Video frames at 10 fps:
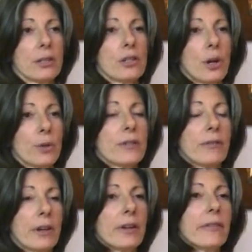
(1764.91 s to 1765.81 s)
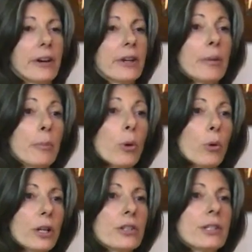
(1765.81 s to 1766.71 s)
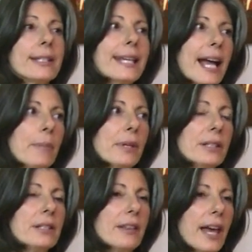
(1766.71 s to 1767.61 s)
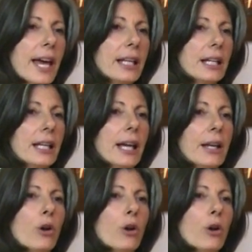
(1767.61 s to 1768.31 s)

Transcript: So it's very, very important to tap into that.